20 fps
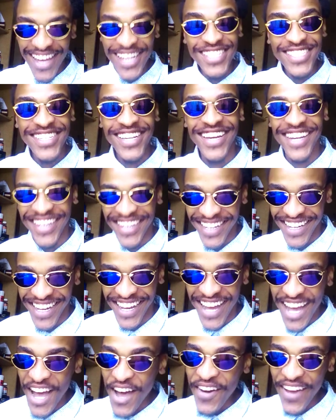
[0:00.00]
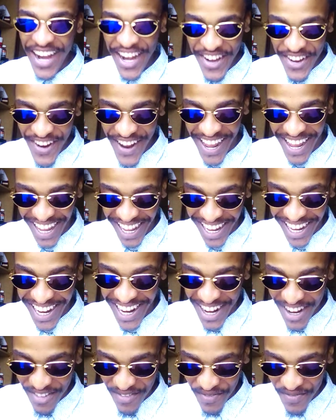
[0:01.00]
So, anyway,
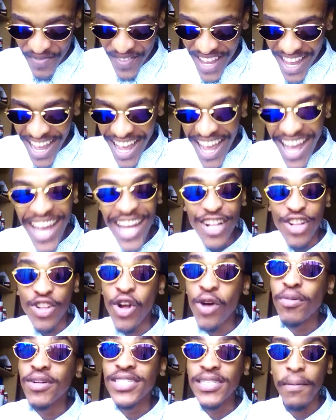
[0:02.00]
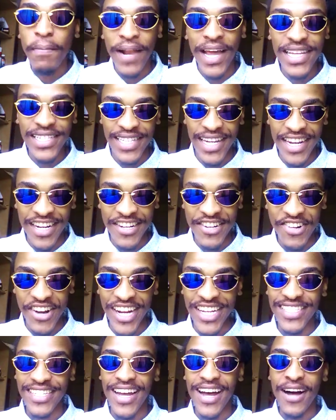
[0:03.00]
global supply chain,
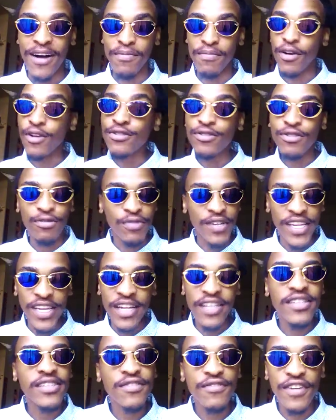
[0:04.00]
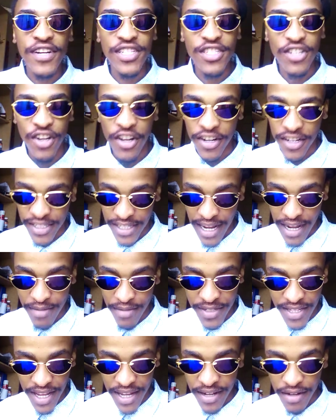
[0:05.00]
right? Also, we hear this phrase a lot of
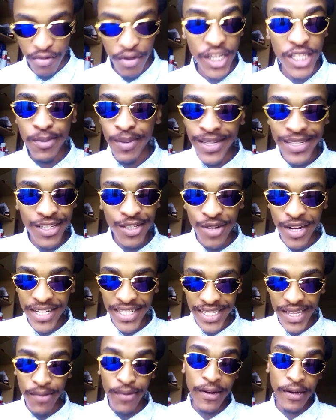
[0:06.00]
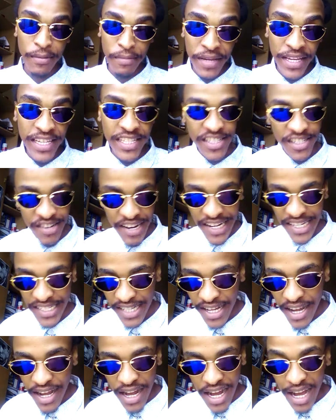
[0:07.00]
times, and we expect it to understand what it means, right?
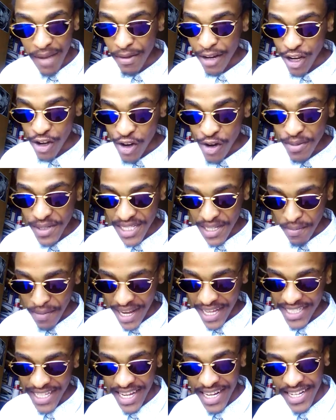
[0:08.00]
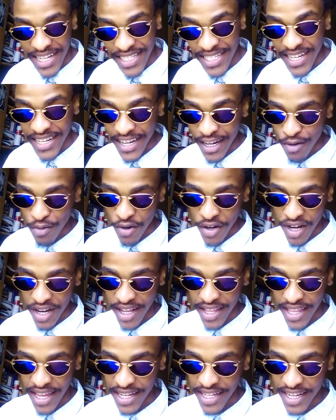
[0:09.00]
But a global supply chain is a network
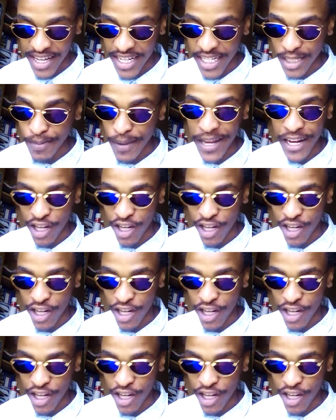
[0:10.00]
that can span